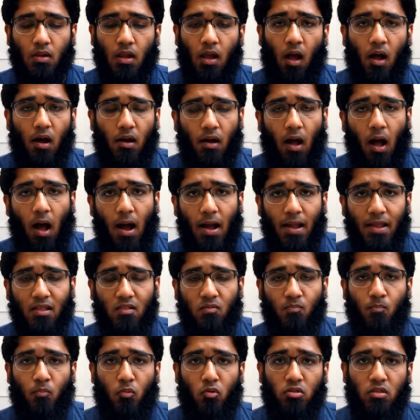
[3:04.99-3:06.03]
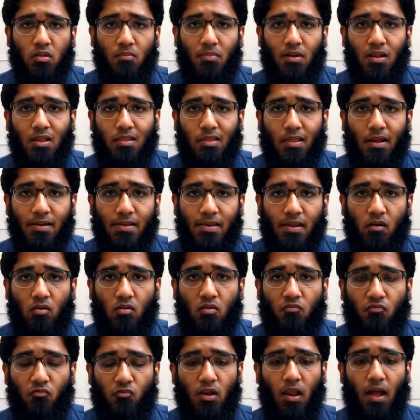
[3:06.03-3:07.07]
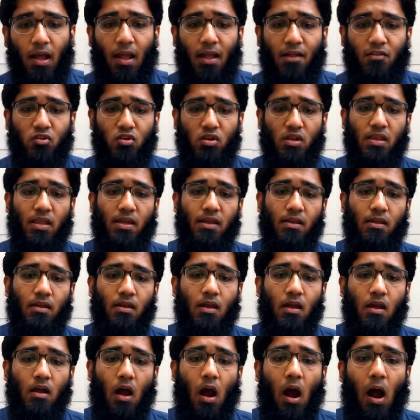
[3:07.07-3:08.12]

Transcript: highest possible setting on full HD,